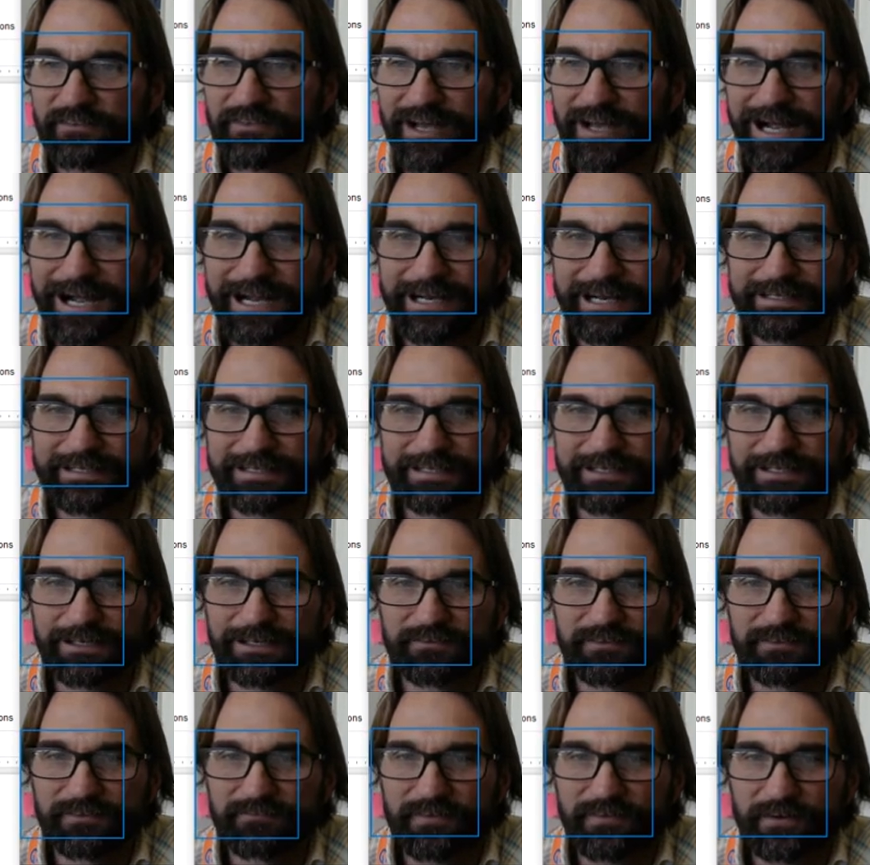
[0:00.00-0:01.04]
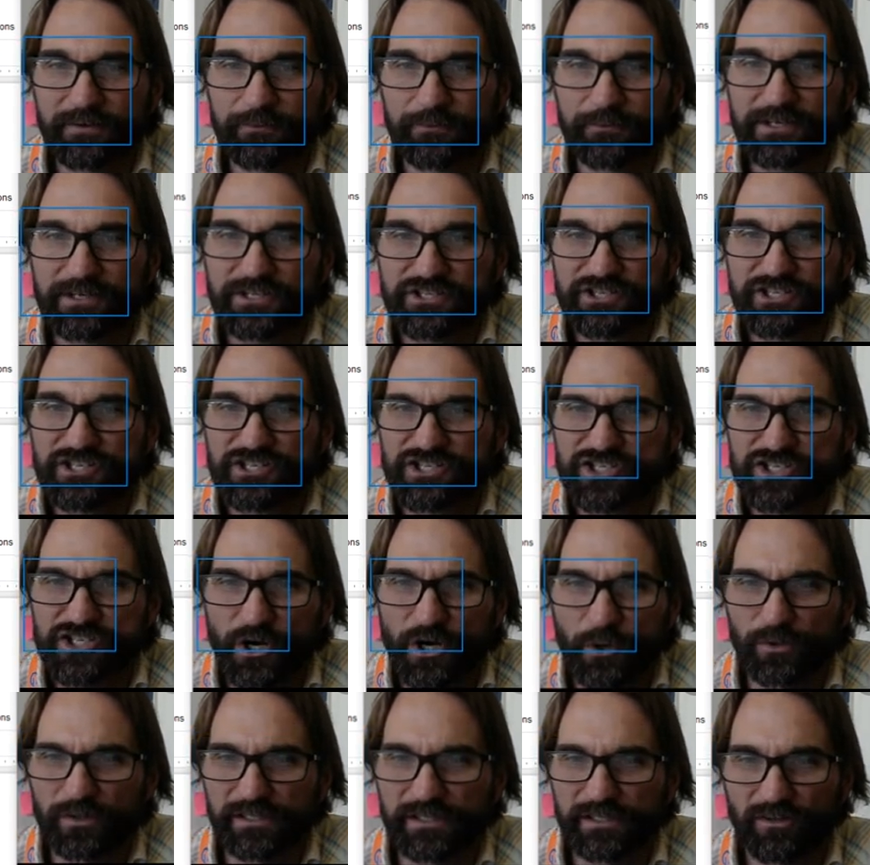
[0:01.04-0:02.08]
the idea of confederation is
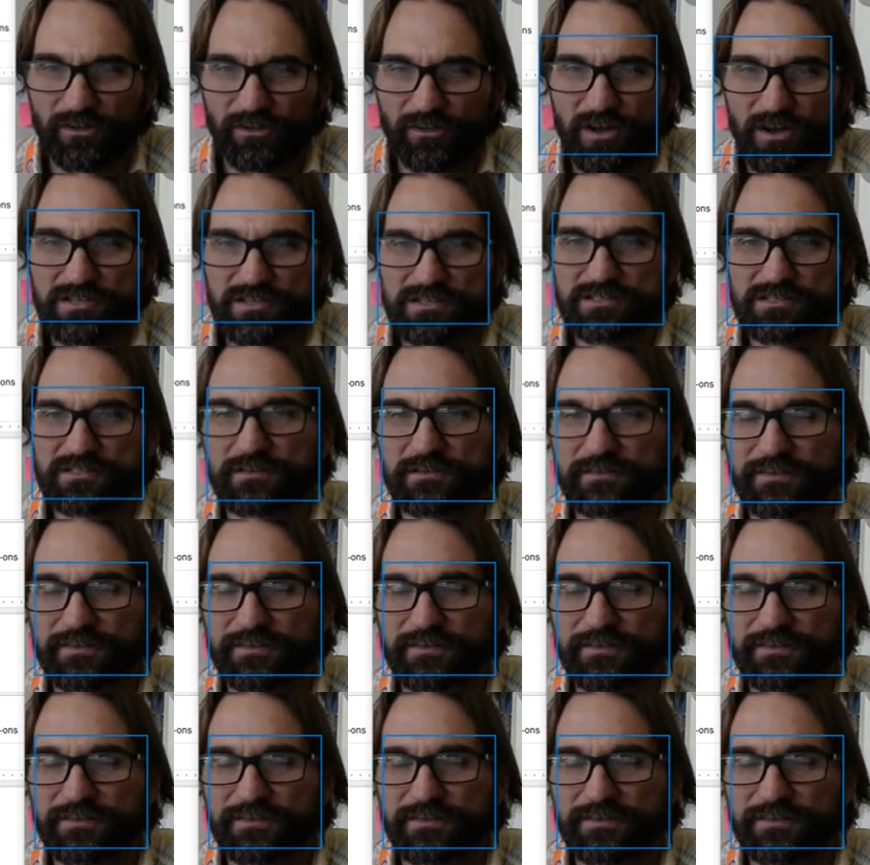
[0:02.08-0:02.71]
totally lost,